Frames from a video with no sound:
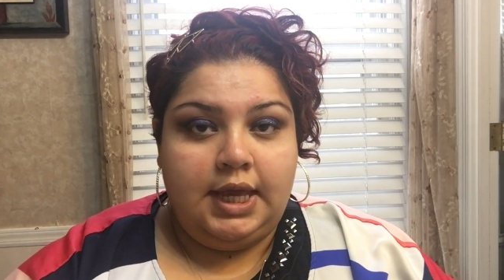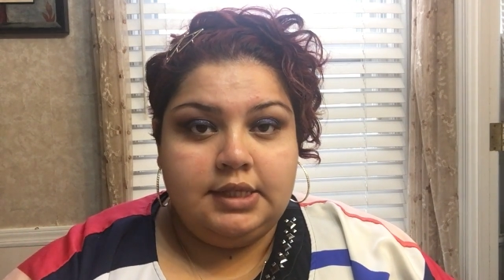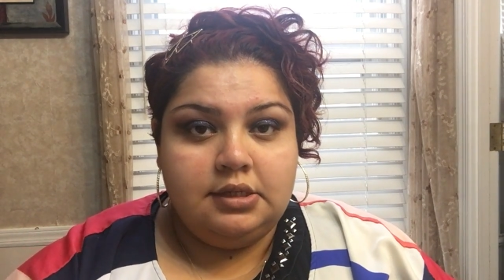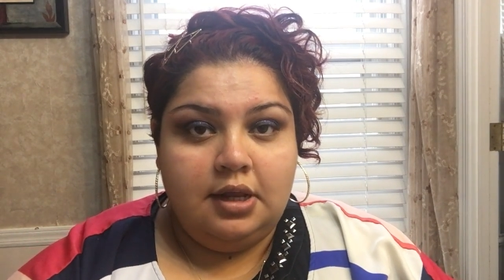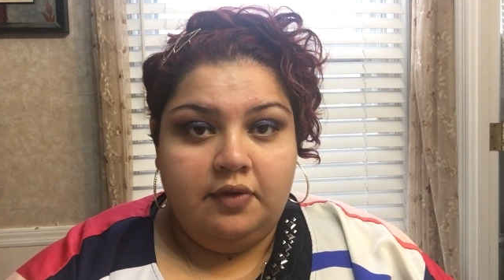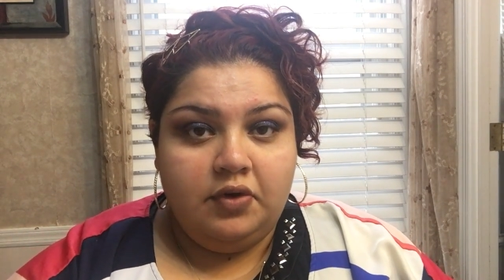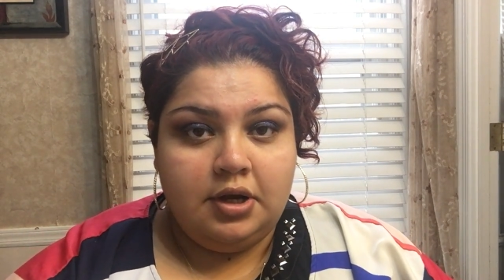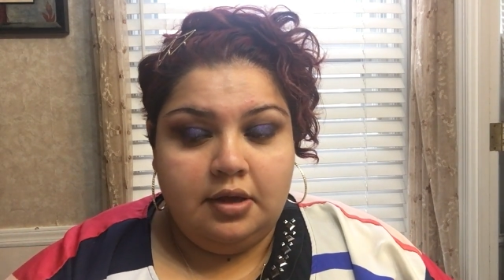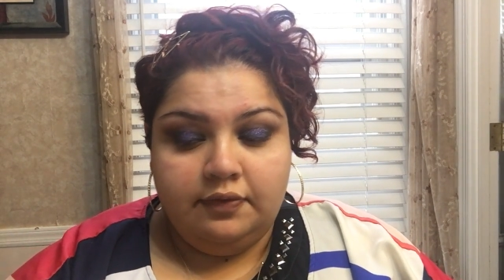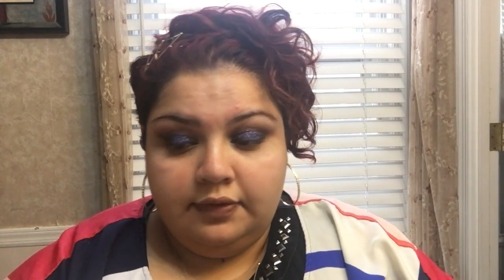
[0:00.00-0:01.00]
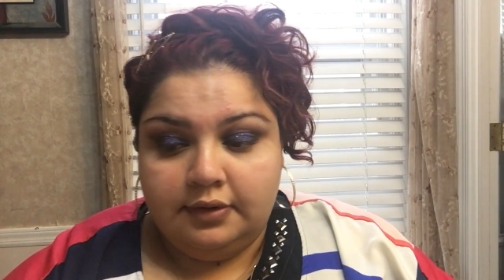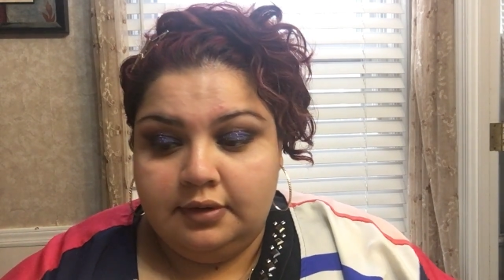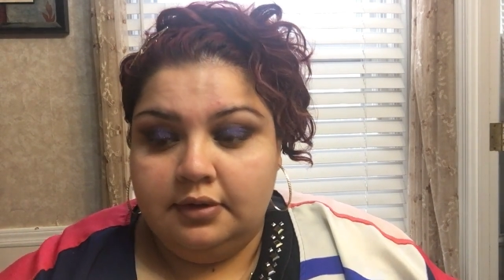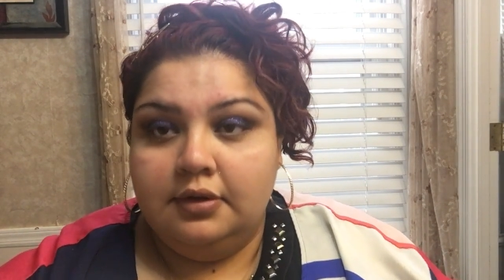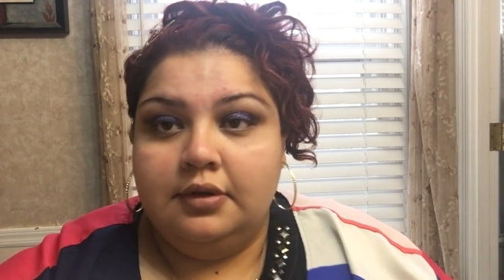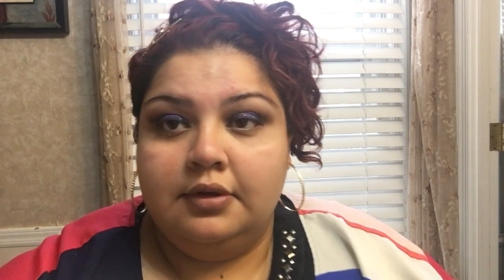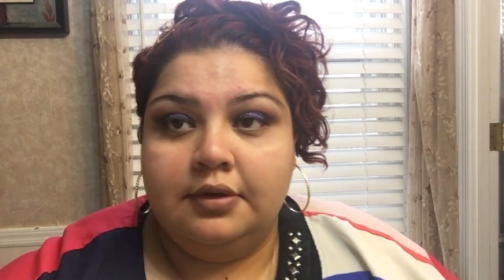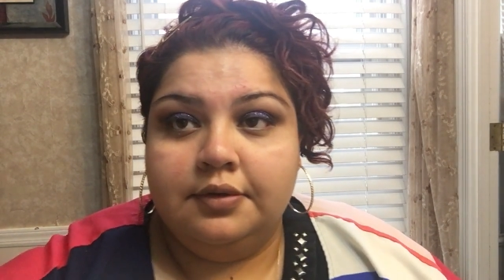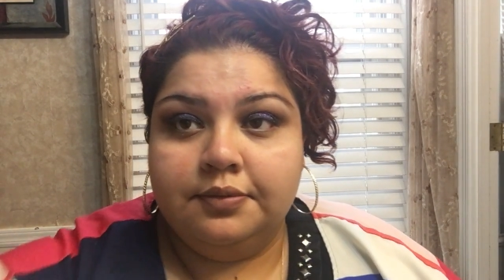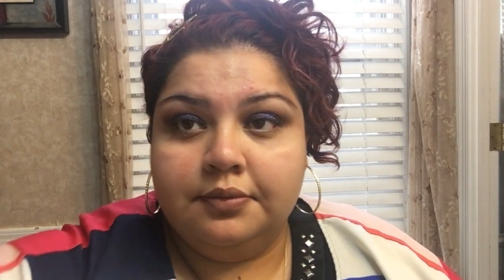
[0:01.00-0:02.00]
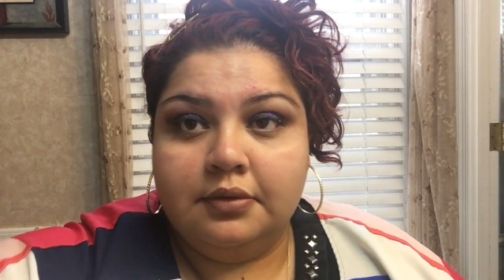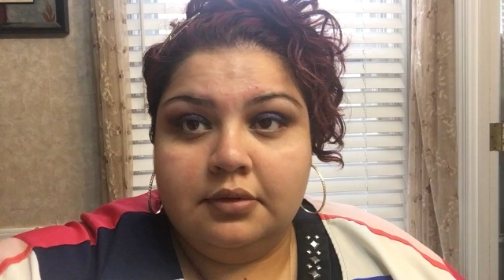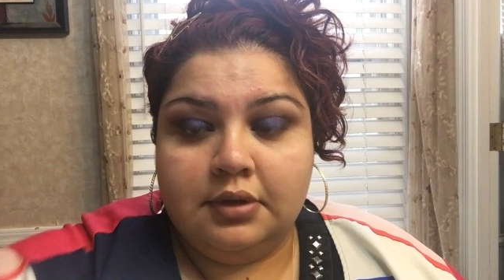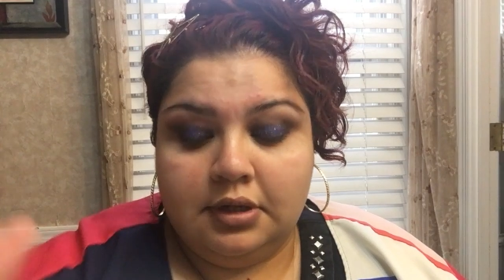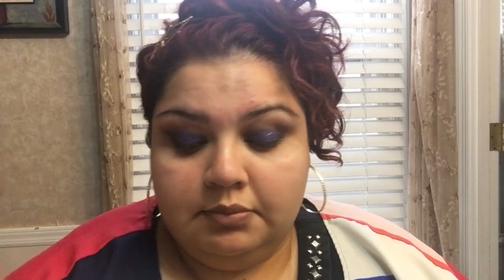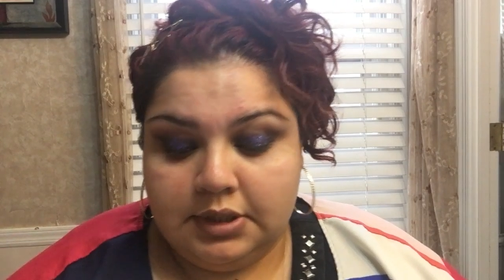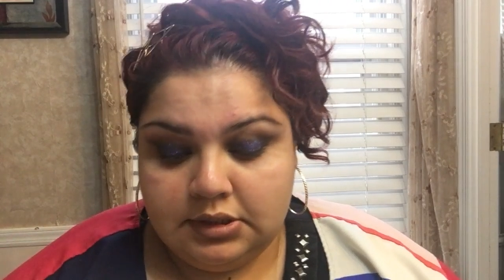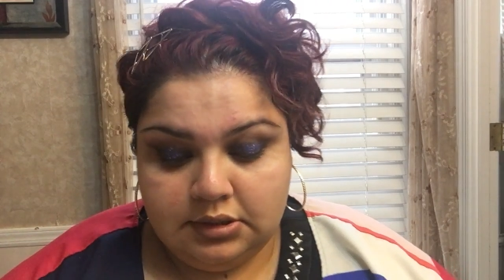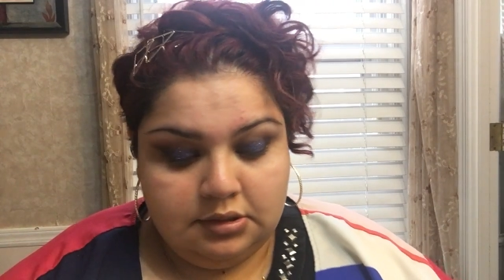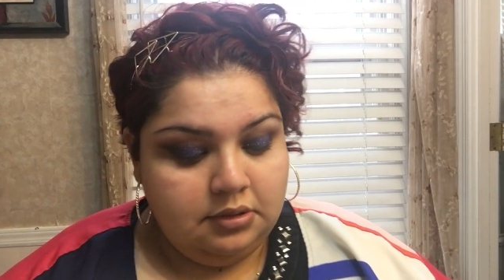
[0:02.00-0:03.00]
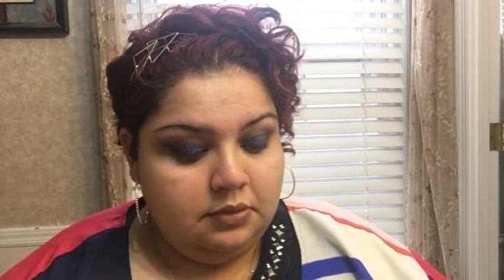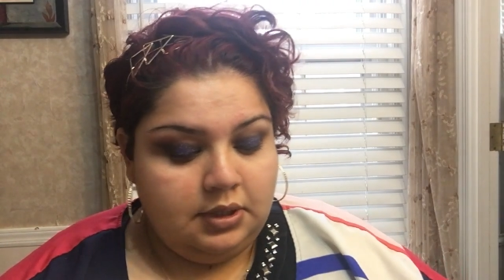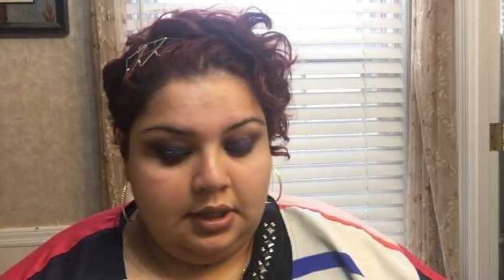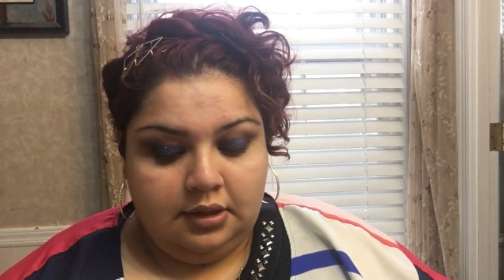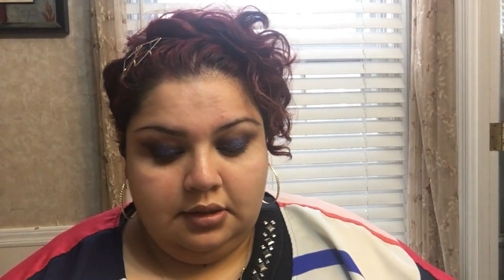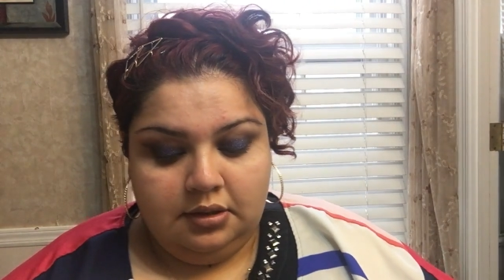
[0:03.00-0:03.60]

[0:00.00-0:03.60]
It's never enough. I'm gonna message. Okay.